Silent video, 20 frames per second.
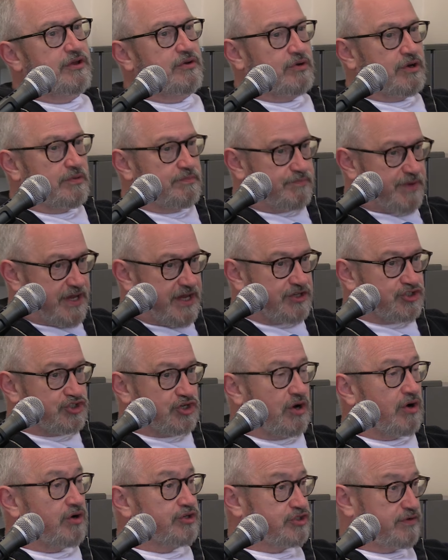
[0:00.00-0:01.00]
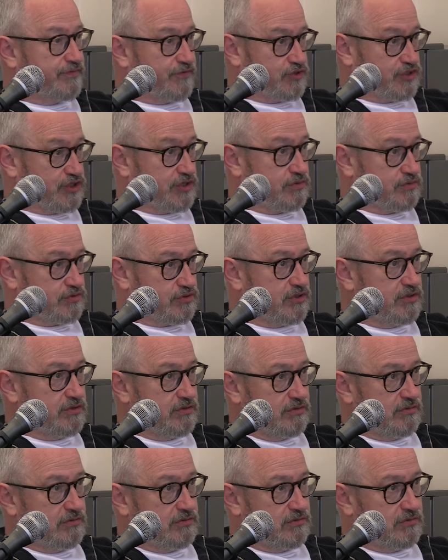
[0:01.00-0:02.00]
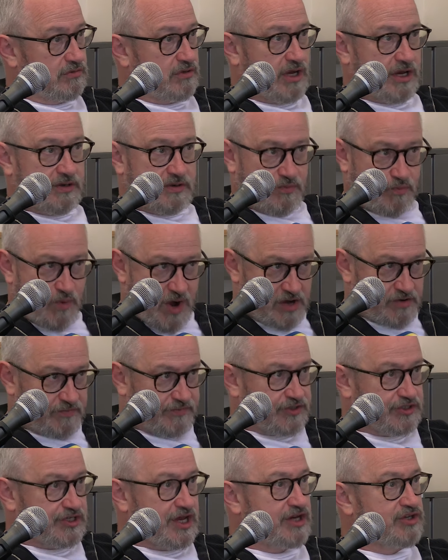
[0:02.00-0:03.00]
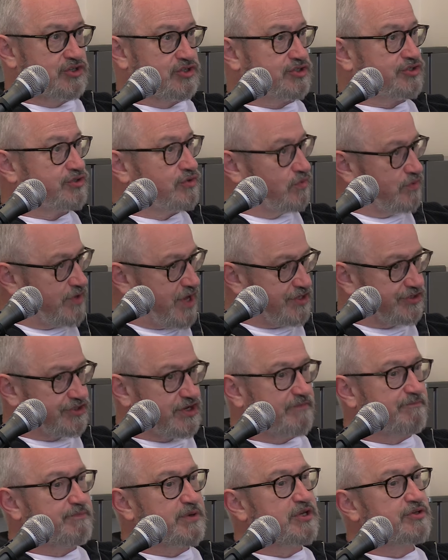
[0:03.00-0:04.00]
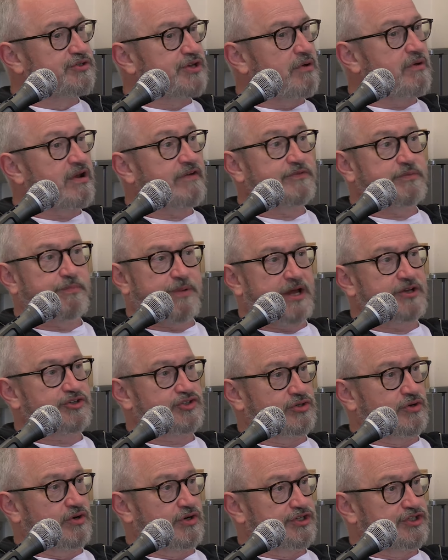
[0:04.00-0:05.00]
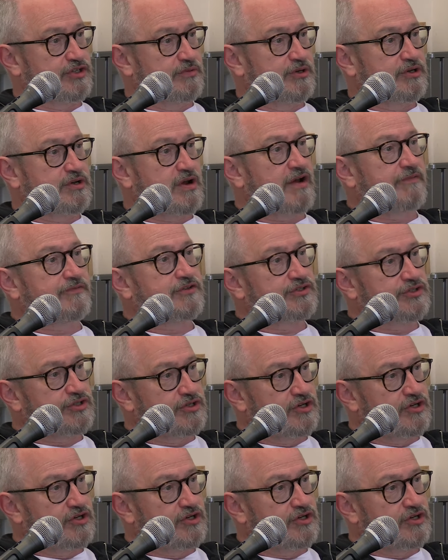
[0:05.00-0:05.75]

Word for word: you can be in charge of your children and aware of the dangers and all that stuff, but you don't have to patronize them. You don't have to